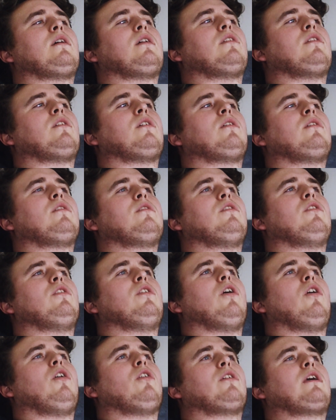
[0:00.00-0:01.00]
and the
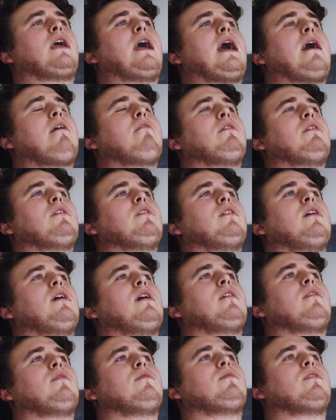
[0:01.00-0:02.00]
non-caring
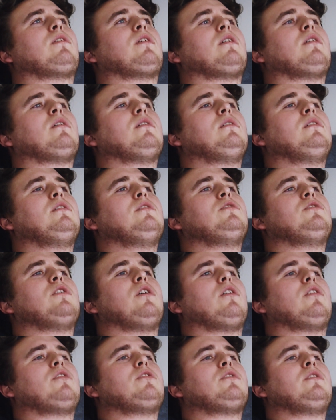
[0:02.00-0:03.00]
side of
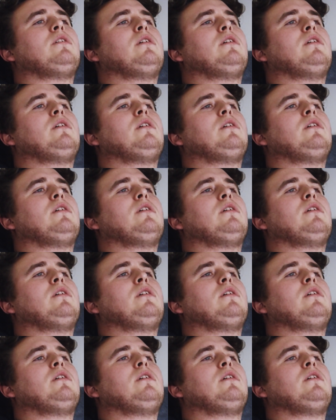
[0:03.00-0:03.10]
Josh,